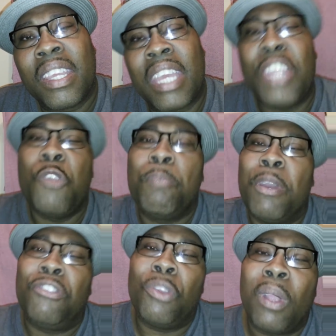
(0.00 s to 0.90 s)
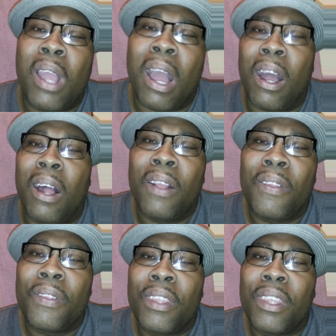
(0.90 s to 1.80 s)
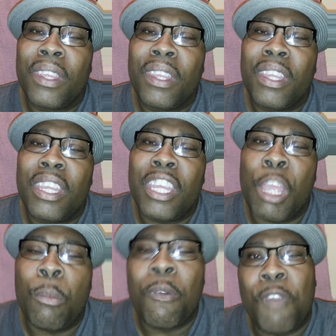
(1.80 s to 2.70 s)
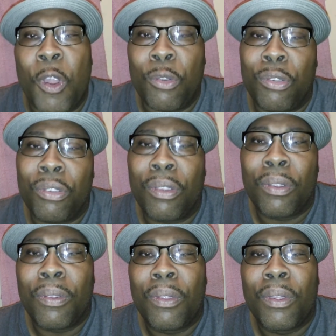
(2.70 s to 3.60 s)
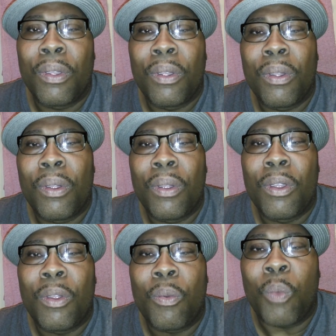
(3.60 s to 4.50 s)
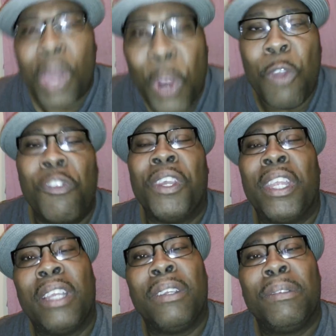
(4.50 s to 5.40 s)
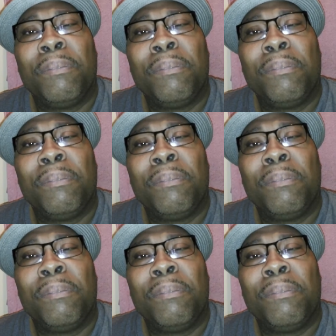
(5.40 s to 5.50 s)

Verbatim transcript: can you put your car in reverse, run over a nigga,